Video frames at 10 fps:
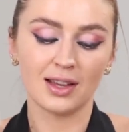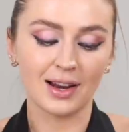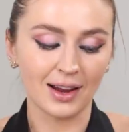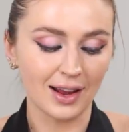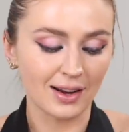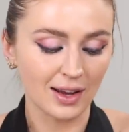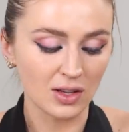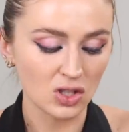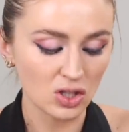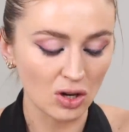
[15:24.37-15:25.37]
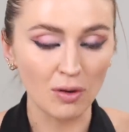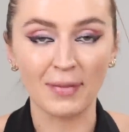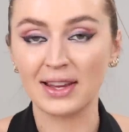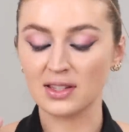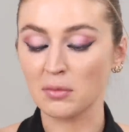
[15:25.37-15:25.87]
And I assume,
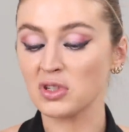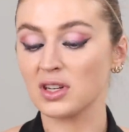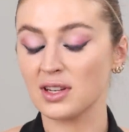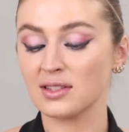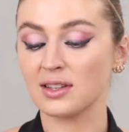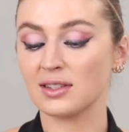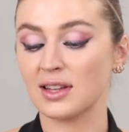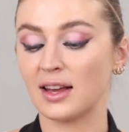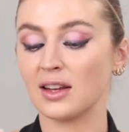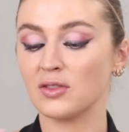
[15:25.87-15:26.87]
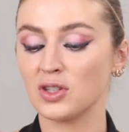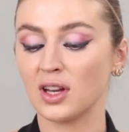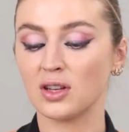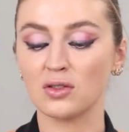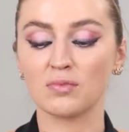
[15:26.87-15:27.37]
my assumption is that if she
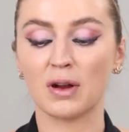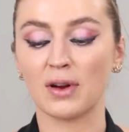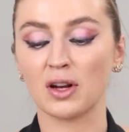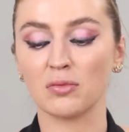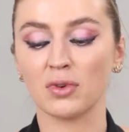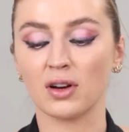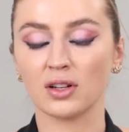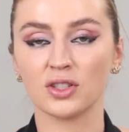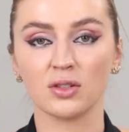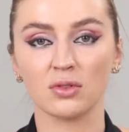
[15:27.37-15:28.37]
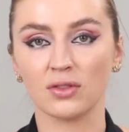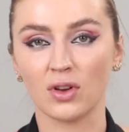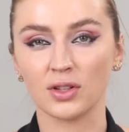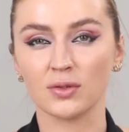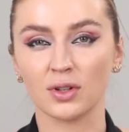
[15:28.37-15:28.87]
had used Byredo products, she would have
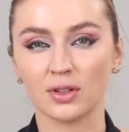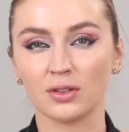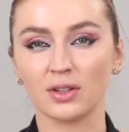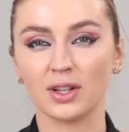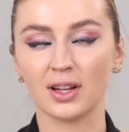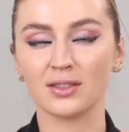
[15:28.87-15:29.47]
also included that.